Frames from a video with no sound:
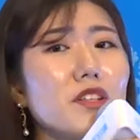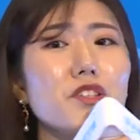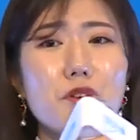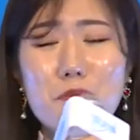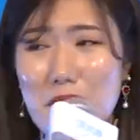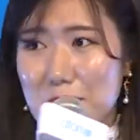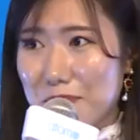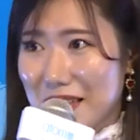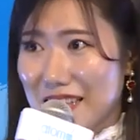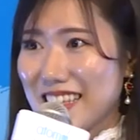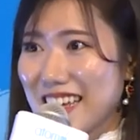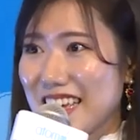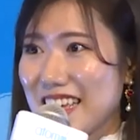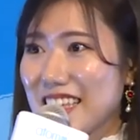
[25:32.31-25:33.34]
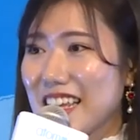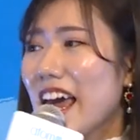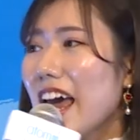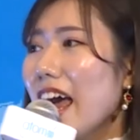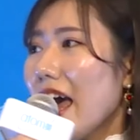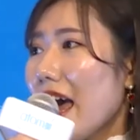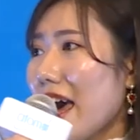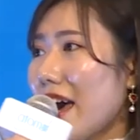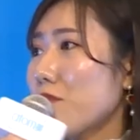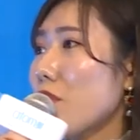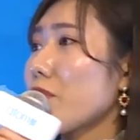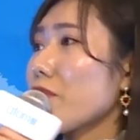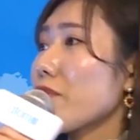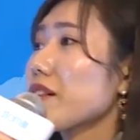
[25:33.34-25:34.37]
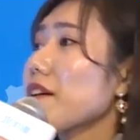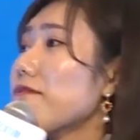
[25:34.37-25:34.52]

to human business. And what we're really